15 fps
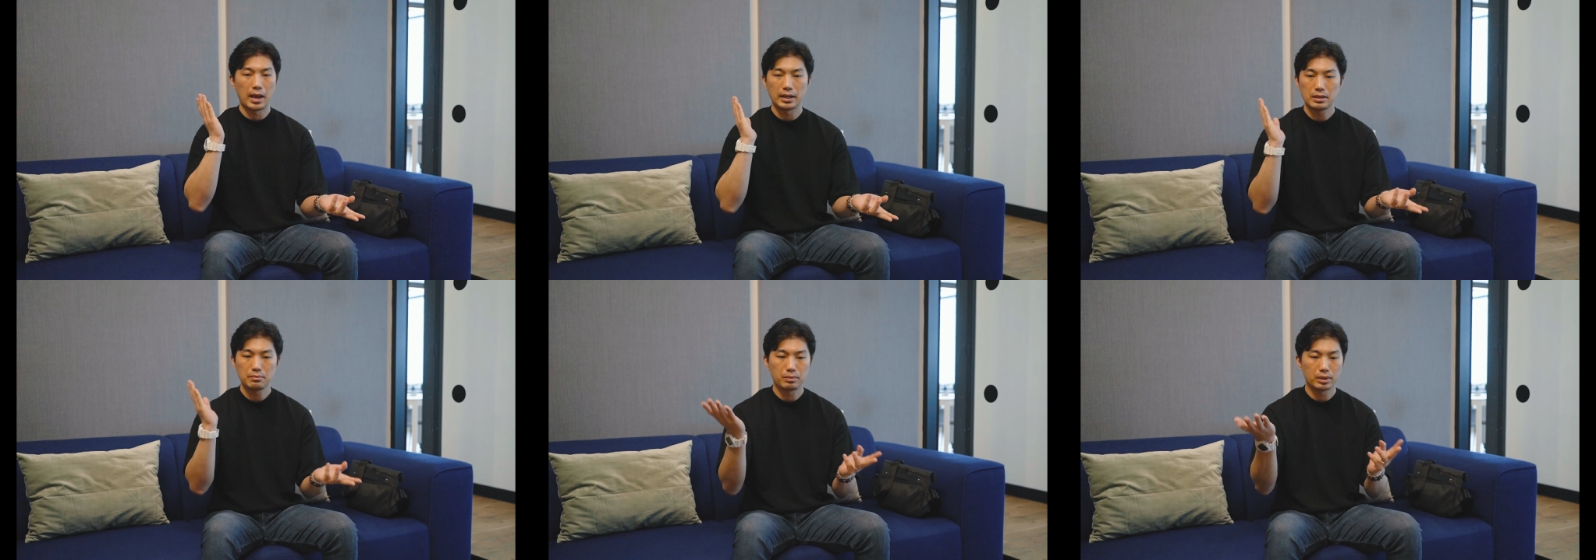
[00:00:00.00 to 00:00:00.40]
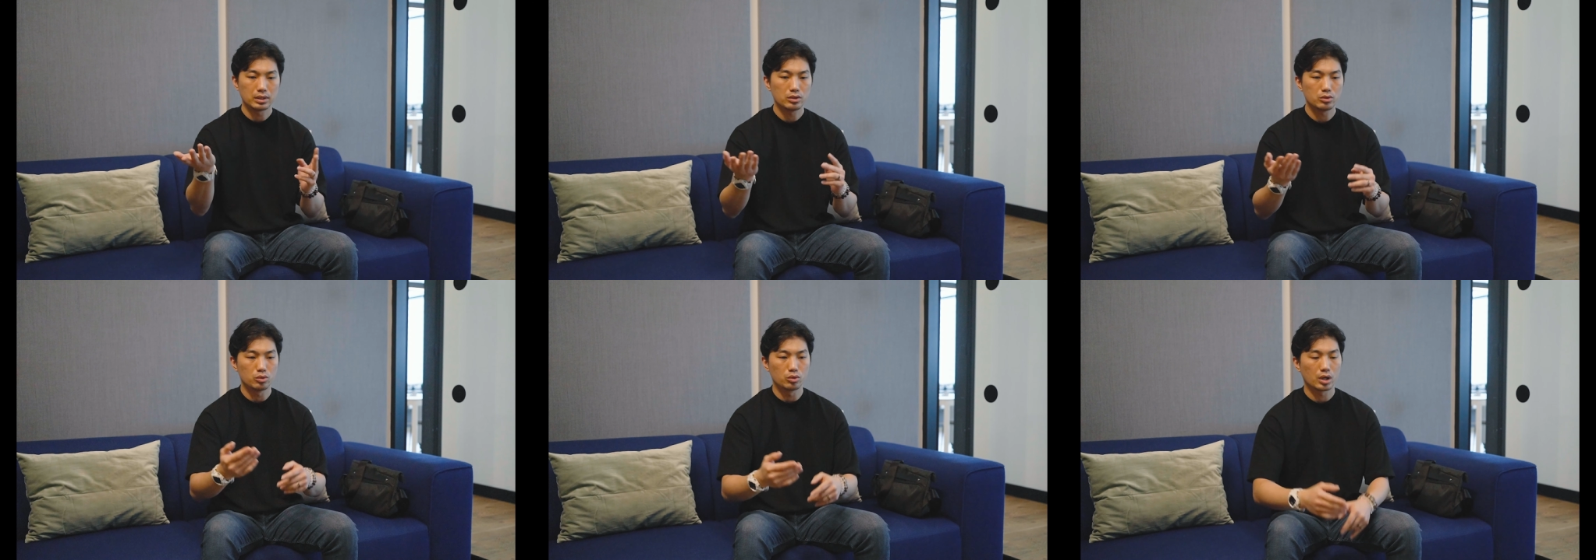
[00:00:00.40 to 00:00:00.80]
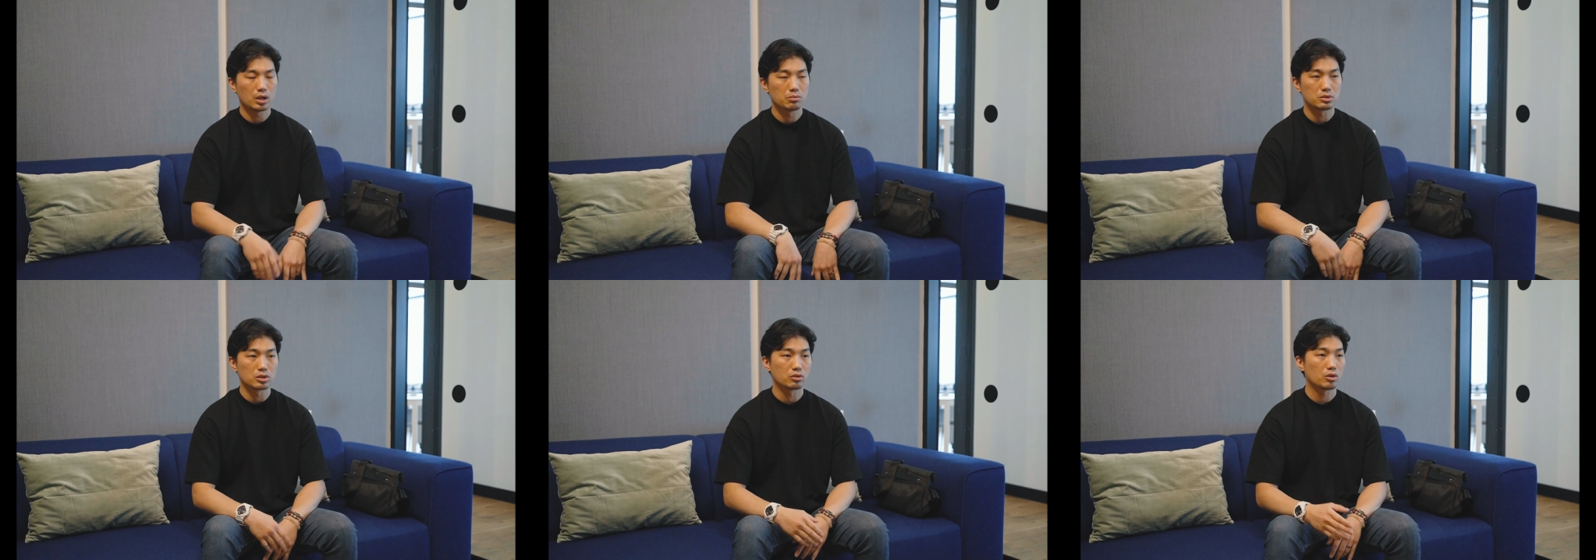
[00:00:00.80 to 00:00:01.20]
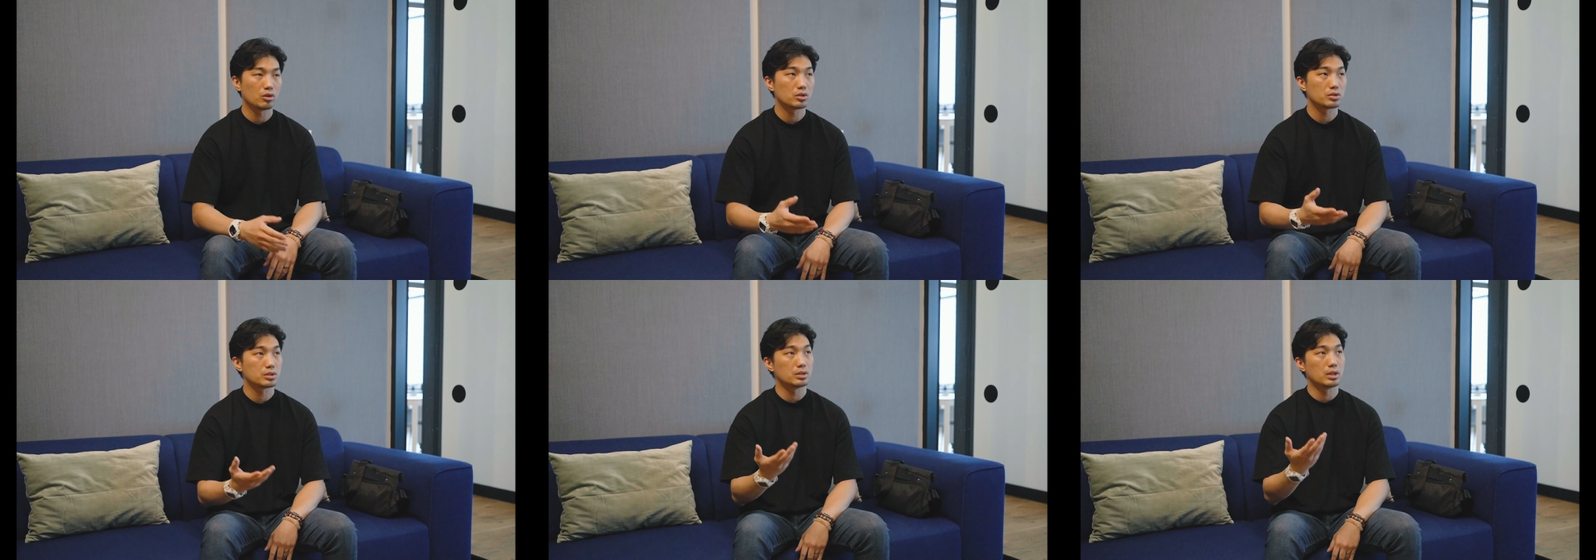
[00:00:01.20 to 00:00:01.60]
Anybody who comes
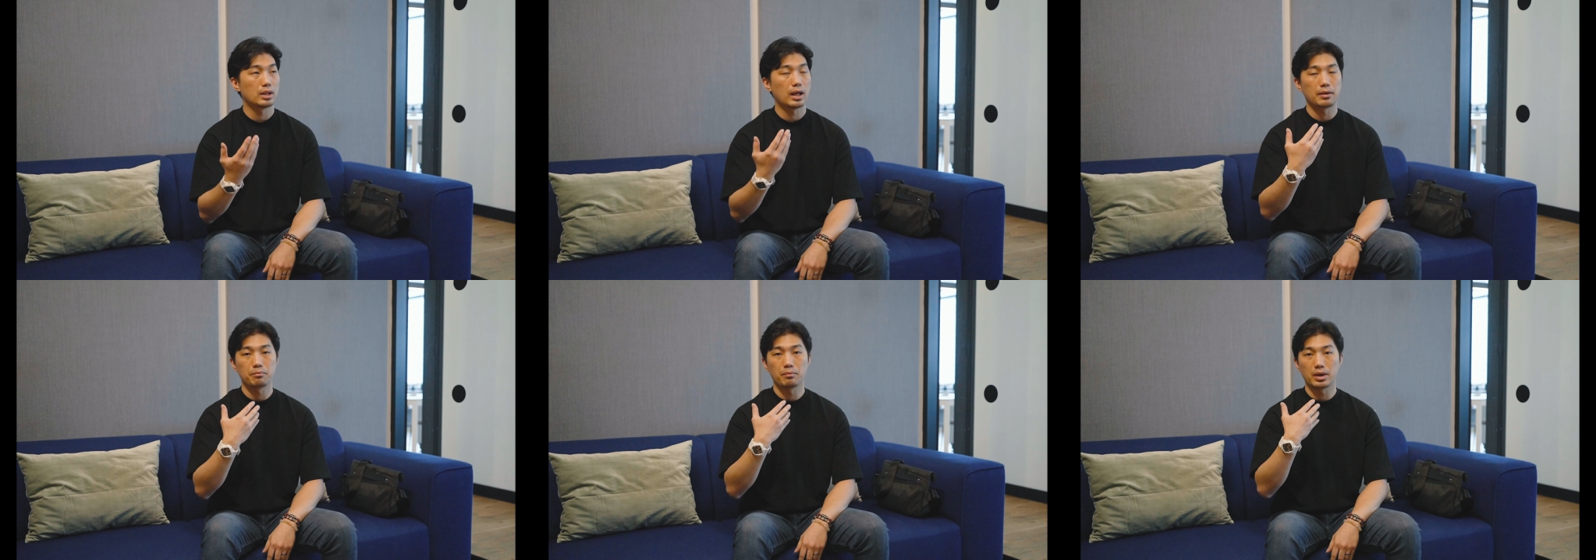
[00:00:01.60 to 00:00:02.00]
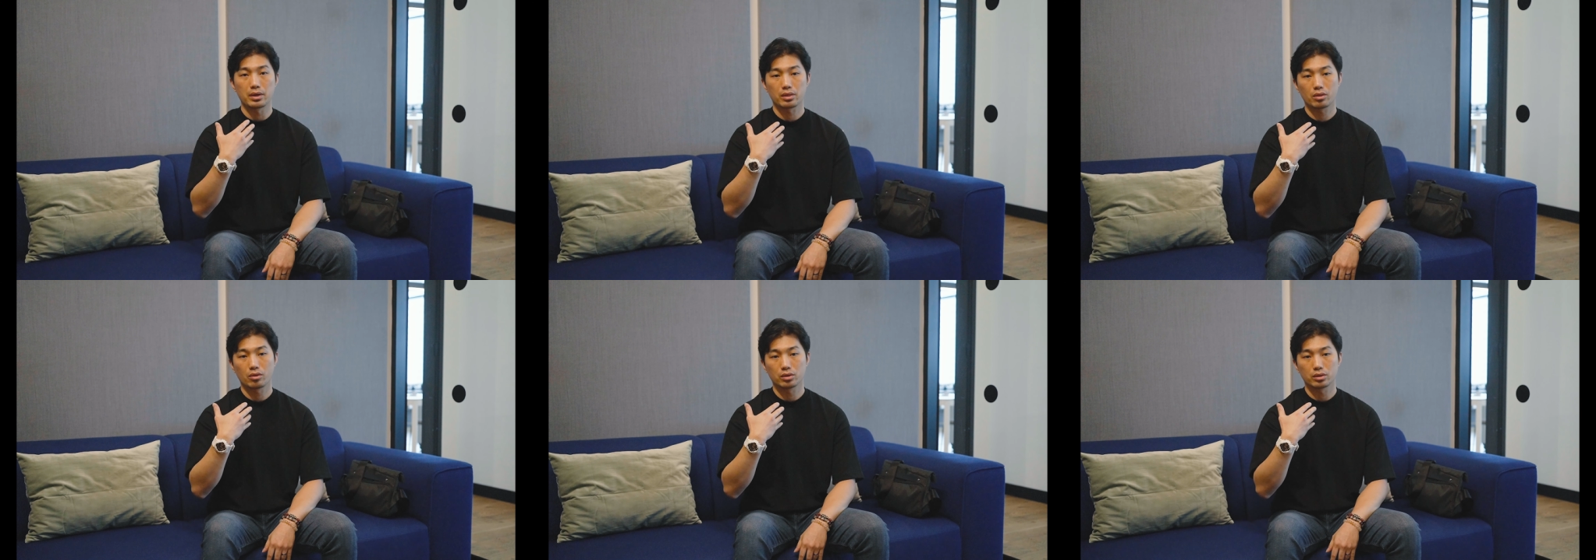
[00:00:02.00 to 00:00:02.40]
across that, I might